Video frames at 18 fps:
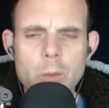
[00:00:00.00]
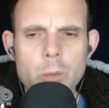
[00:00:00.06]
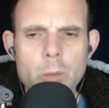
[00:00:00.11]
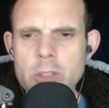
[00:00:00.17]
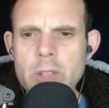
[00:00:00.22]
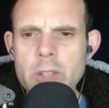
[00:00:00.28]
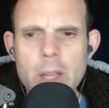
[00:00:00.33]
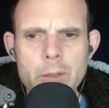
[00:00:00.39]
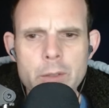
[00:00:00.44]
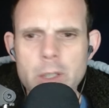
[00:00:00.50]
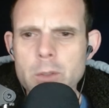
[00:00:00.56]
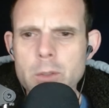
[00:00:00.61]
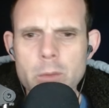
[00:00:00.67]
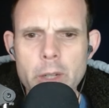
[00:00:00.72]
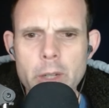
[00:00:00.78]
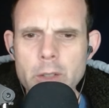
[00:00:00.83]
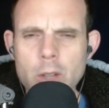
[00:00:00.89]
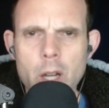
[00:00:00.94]
We just have to get the
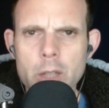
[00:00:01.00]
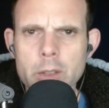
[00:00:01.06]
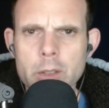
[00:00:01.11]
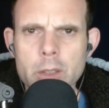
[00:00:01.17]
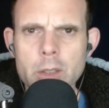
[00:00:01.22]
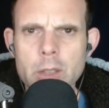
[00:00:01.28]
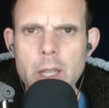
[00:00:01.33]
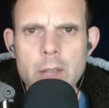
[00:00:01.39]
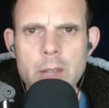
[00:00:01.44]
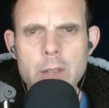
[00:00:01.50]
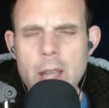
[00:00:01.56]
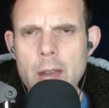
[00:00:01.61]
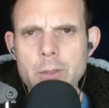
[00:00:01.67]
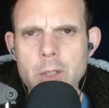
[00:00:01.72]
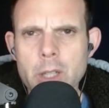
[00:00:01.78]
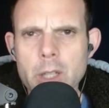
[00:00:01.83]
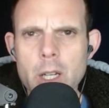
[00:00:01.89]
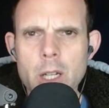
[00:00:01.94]
right doctor and the
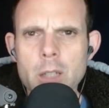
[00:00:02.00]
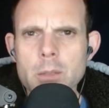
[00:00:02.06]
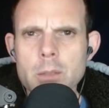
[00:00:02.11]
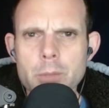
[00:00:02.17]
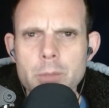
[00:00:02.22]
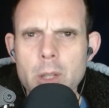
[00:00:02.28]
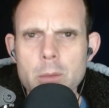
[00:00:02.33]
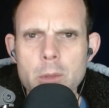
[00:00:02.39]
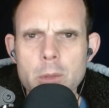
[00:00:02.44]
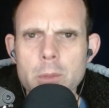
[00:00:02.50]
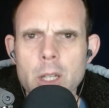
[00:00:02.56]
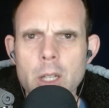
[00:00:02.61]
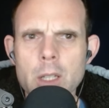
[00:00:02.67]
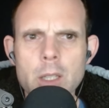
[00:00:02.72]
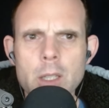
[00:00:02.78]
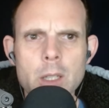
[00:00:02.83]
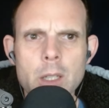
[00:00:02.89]
aftercare, blah, blah, blah.